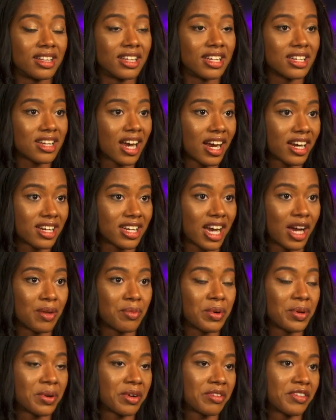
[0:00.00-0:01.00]
the entire
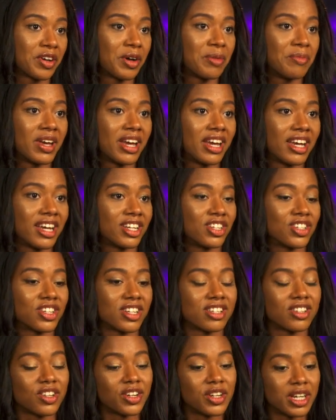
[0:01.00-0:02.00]
time we were filming, and
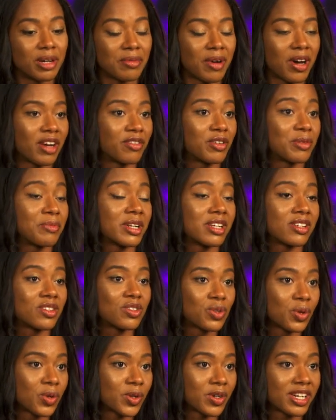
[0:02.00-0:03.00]
just learning about everybody's
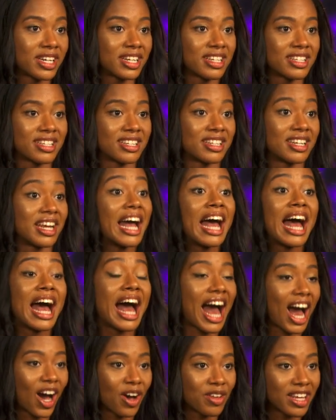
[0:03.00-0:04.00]
stories and
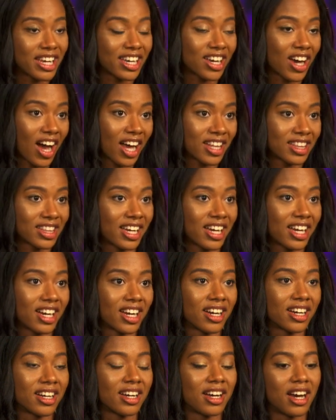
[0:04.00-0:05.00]
how they got
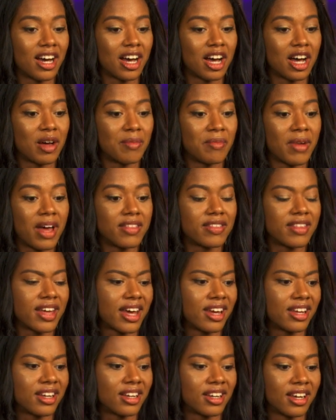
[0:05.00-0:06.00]
there. And
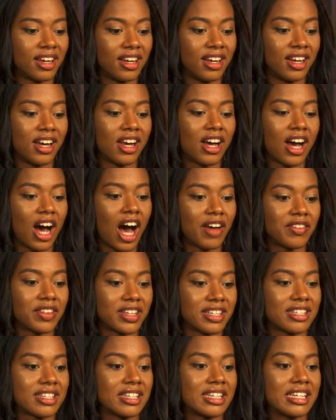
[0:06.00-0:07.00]
then
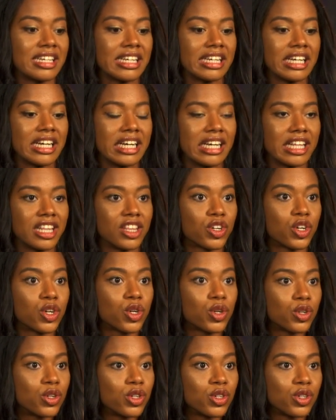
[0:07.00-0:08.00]
obviously the
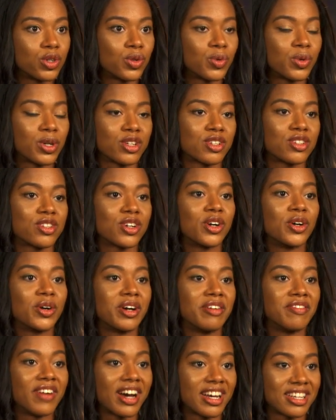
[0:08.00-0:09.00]
crew were so
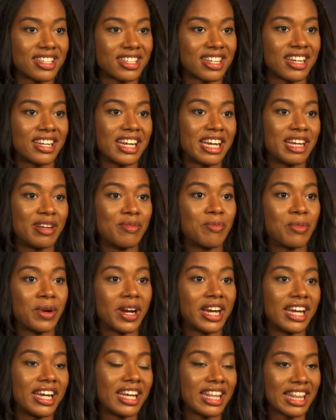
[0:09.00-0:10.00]
invested in
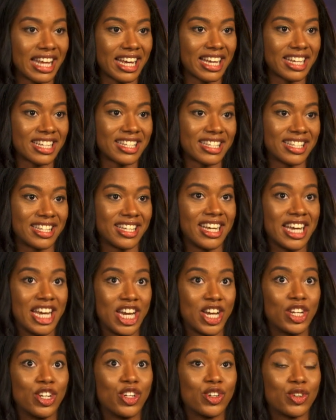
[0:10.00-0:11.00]
bringing this
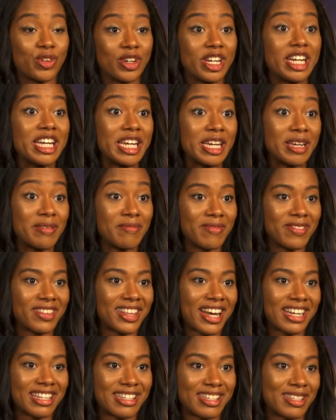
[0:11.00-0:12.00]
dream
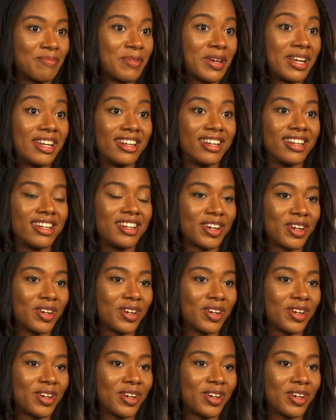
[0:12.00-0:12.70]
that's been,